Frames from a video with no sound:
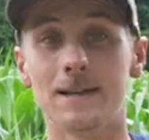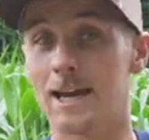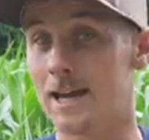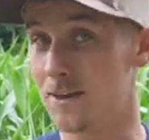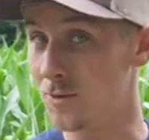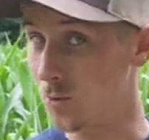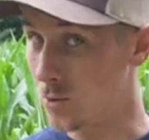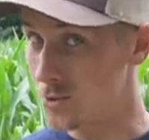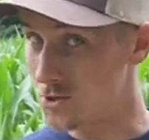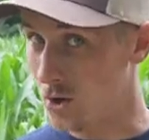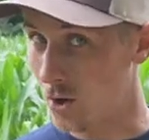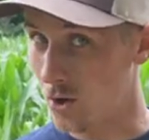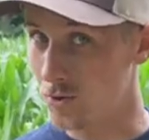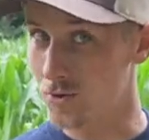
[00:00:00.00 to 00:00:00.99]
hitting the woods
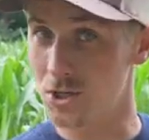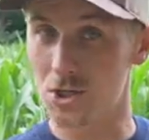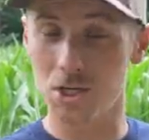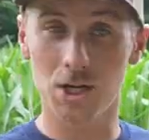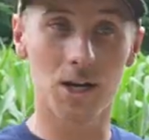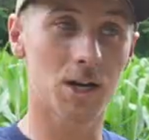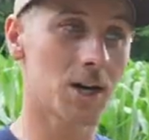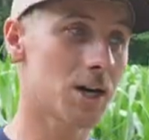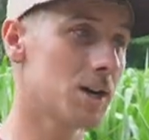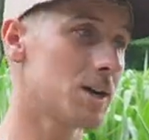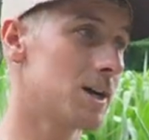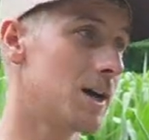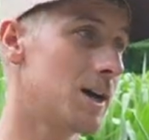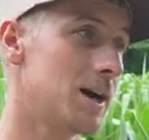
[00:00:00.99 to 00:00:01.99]
hard this year.
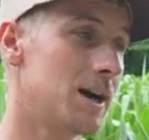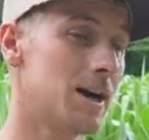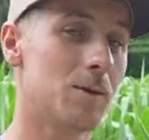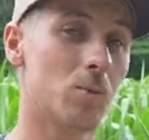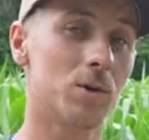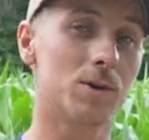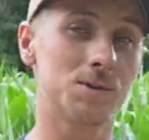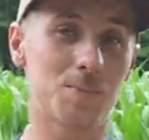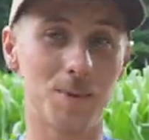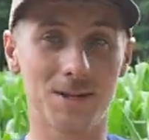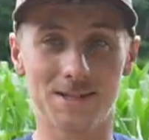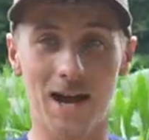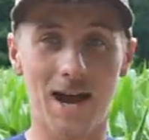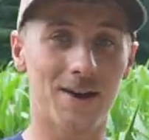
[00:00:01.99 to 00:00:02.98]
Will's
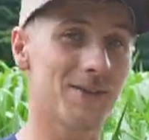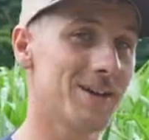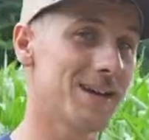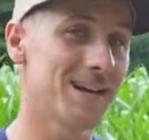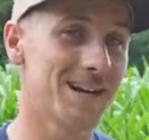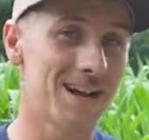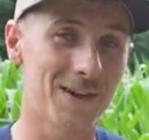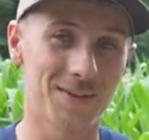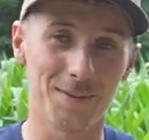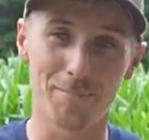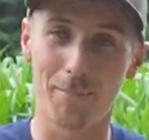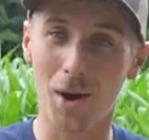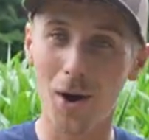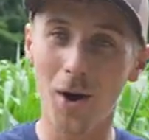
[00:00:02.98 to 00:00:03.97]
been dialing in on the
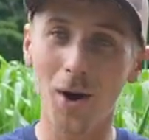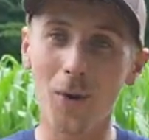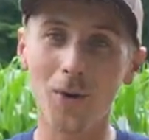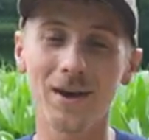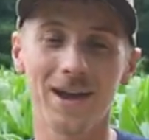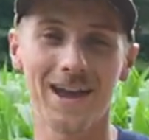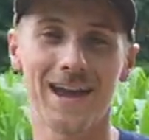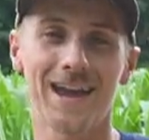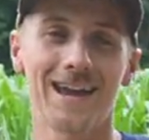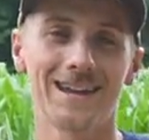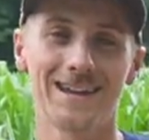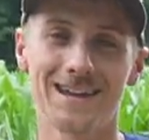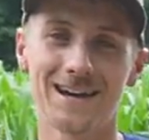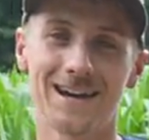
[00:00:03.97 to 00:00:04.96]
bow,
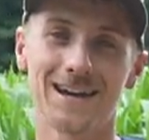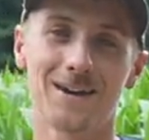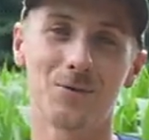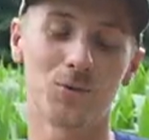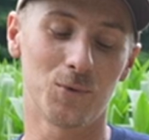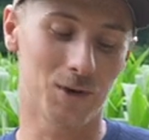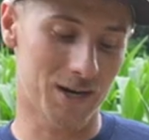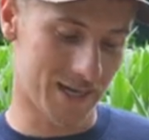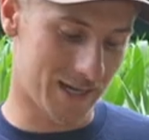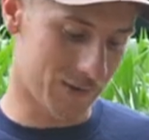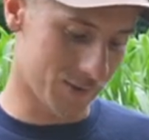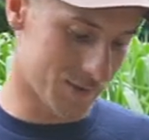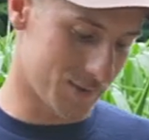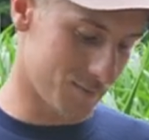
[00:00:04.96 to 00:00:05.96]
and we're gonna
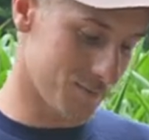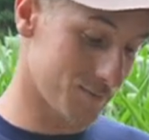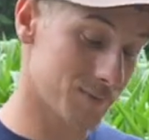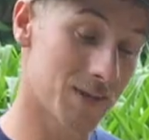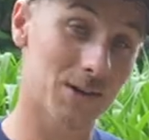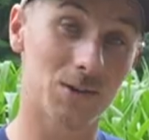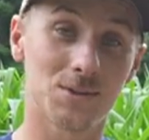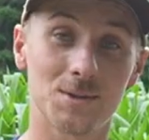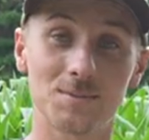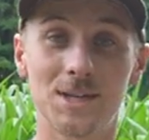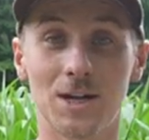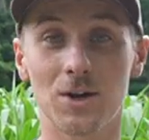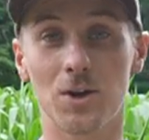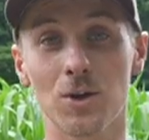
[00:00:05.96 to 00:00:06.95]
kill some
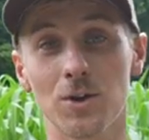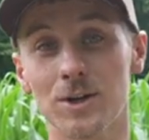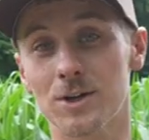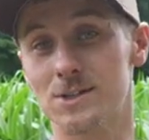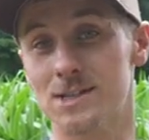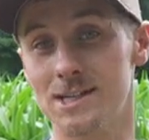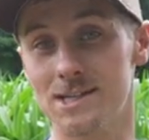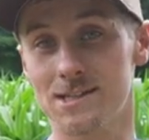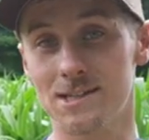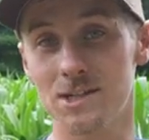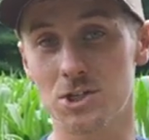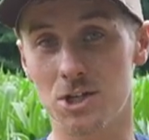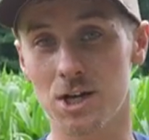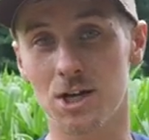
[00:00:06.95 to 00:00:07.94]
deer earlier season
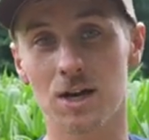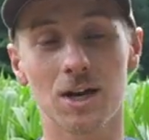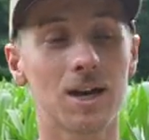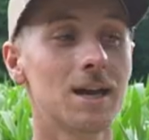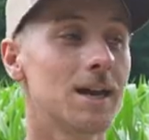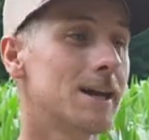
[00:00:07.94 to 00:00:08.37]
this year.